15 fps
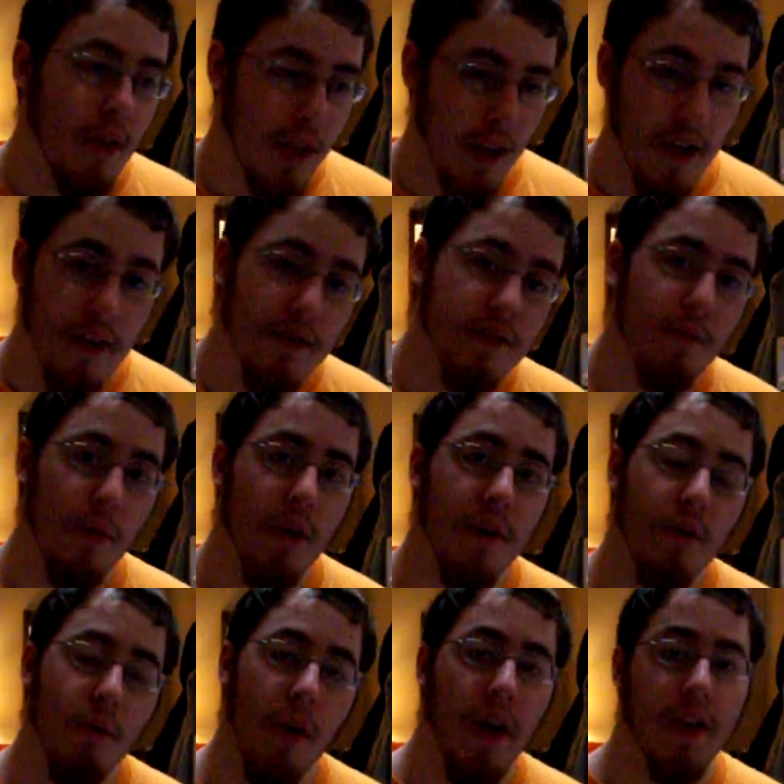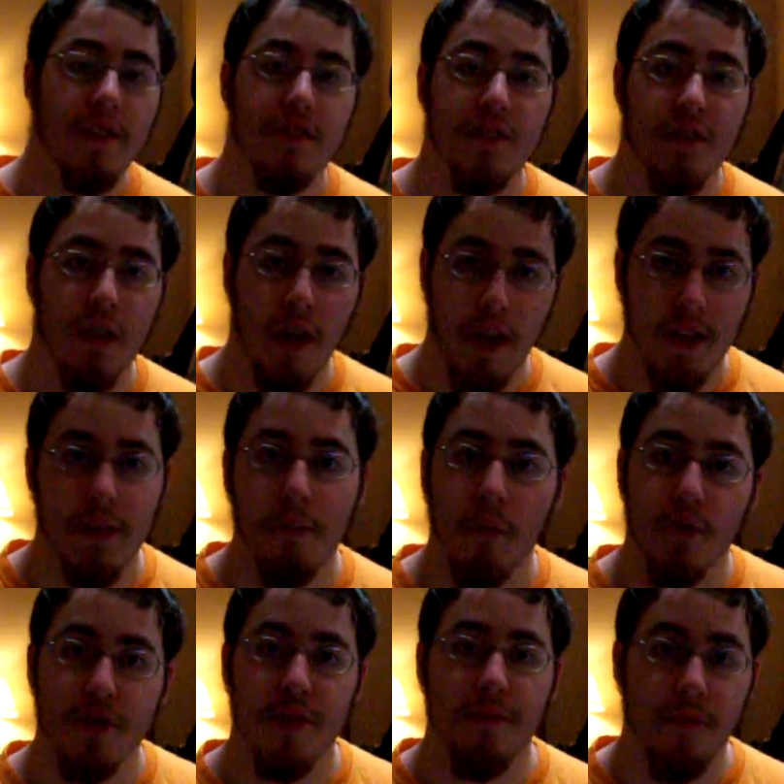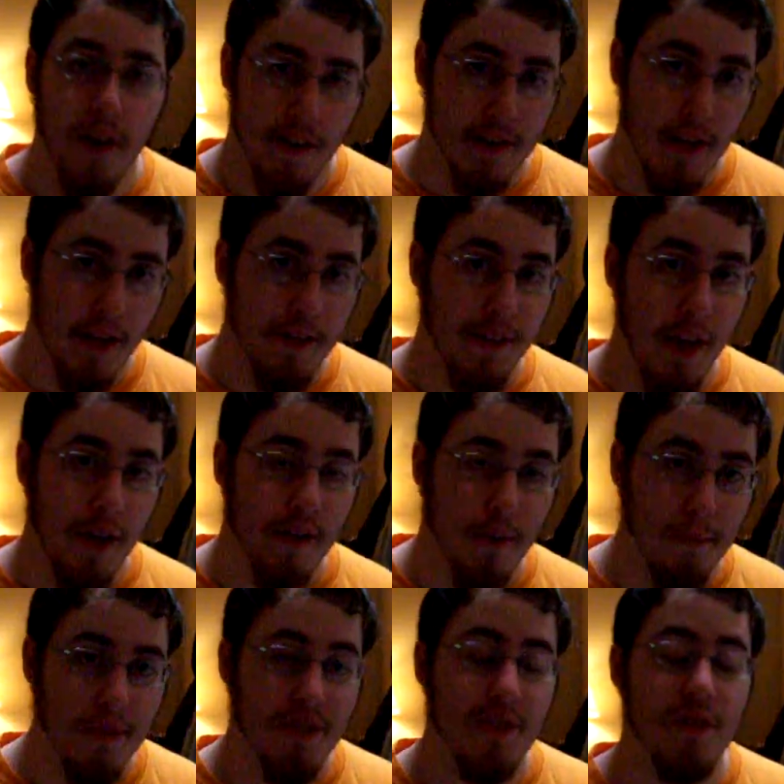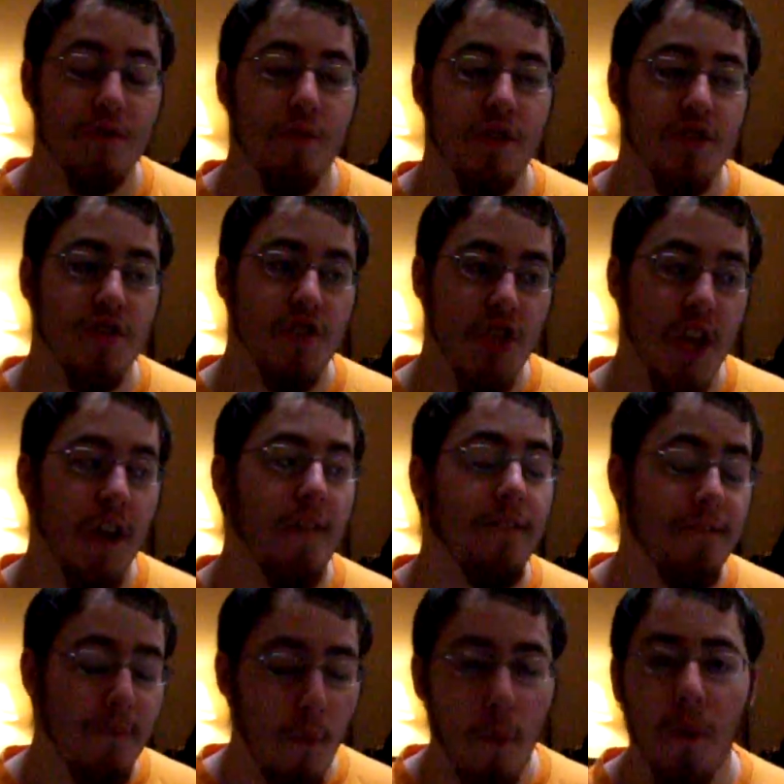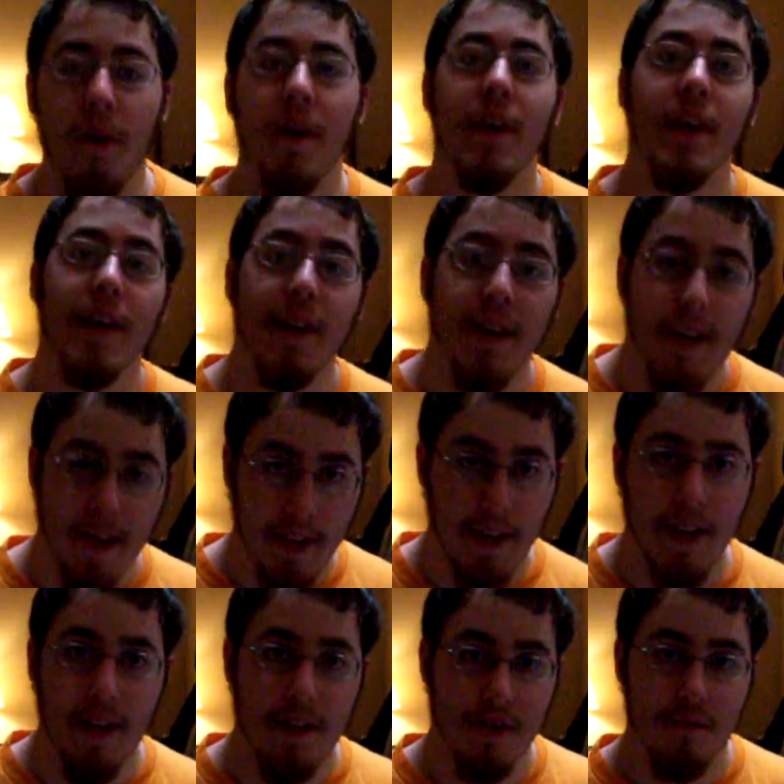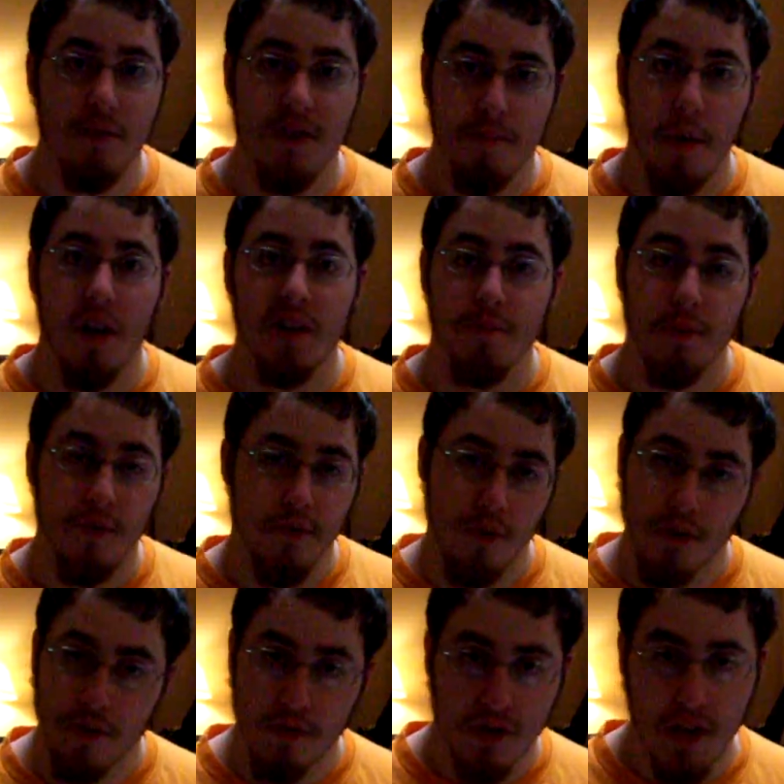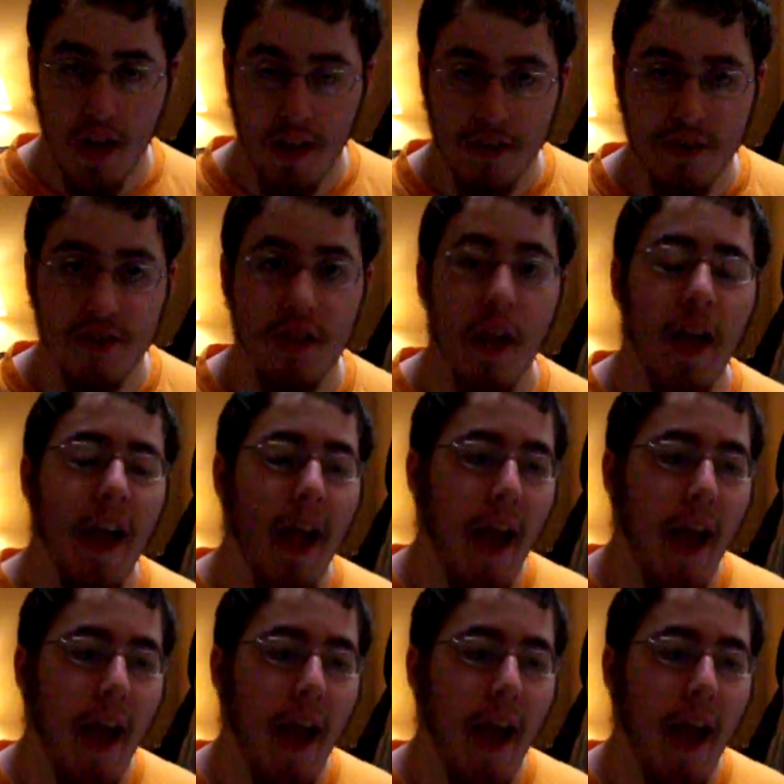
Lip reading: He is the one who has had the most effect on the outcome of the situation. Therefore, he is responsible for their deaths.